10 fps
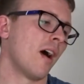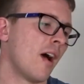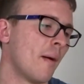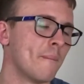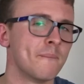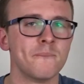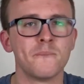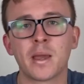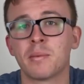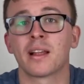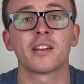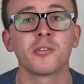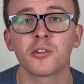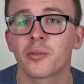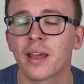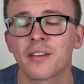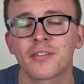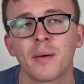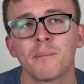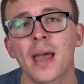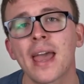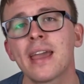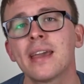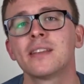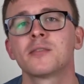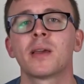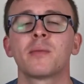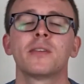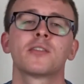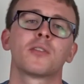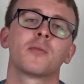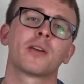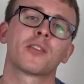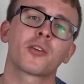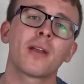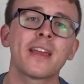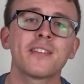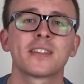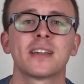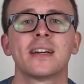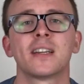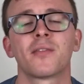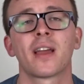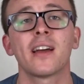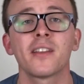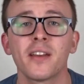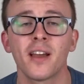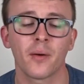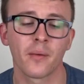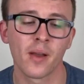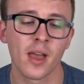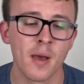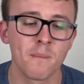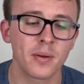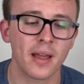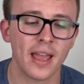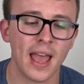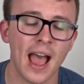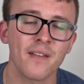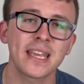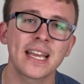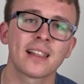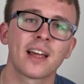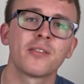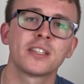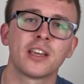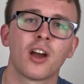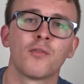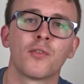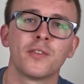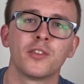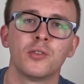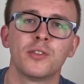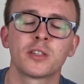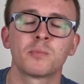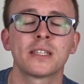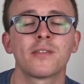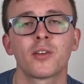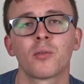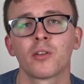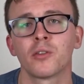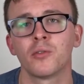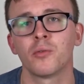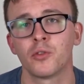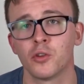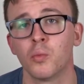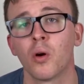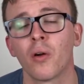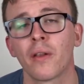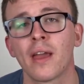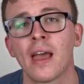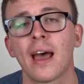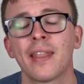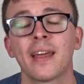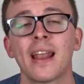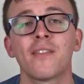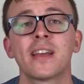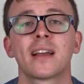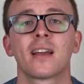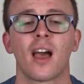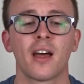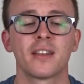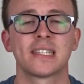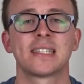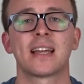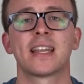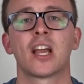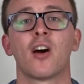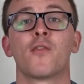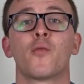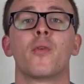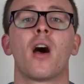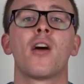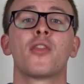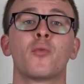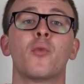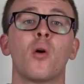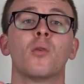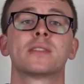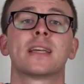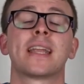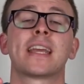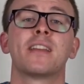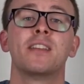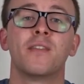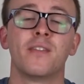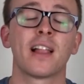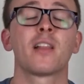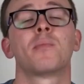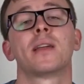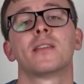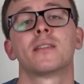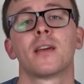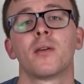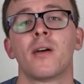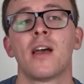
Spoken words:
Maybe like doing creative campaigns, maybe you just want to be on the creative side of it, I don't know. But having clarity of the specific role you want, and then having understanding of other roles that it can develop into